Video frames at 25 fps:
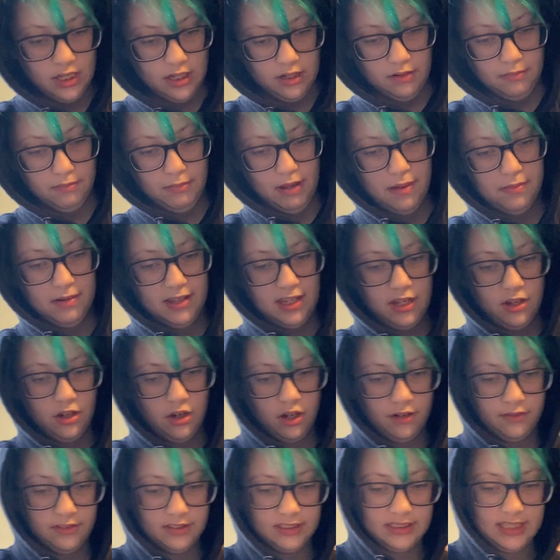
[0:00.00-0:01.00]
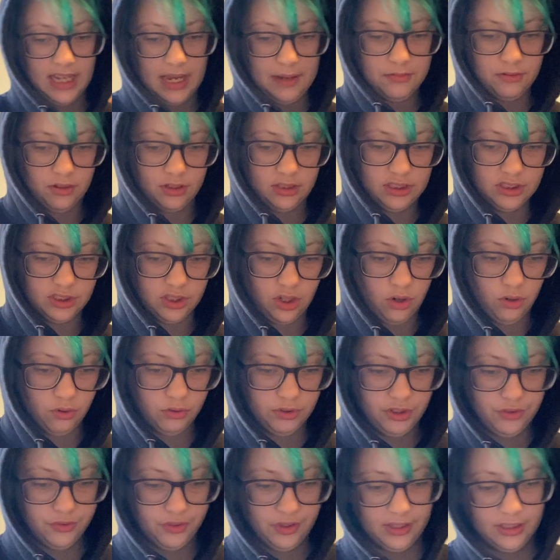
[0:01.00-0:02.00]
Maybe he could have escaped on his own
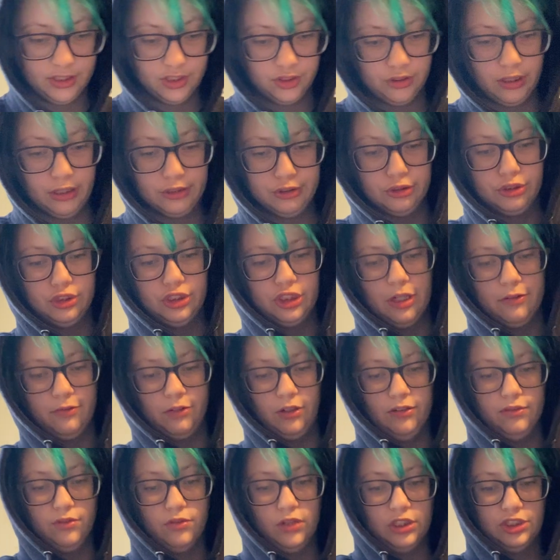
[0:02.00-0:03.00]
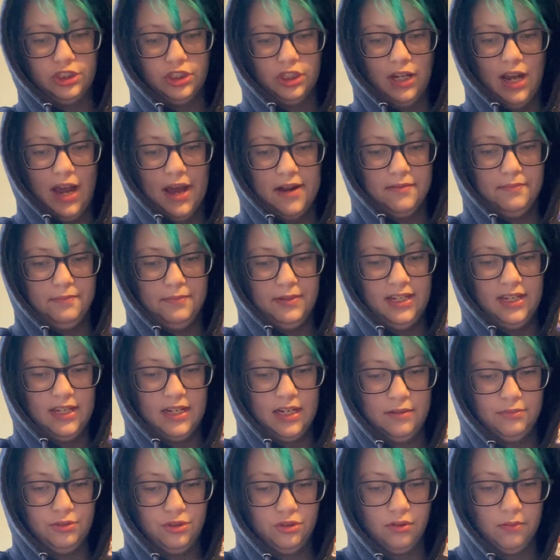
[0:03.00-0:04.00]
using his treasured shovel if Huocheng hadn't beaten
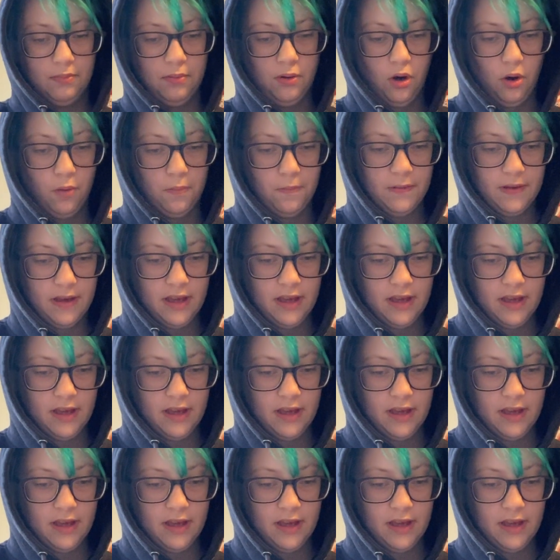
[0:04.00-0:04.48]
him to a pulp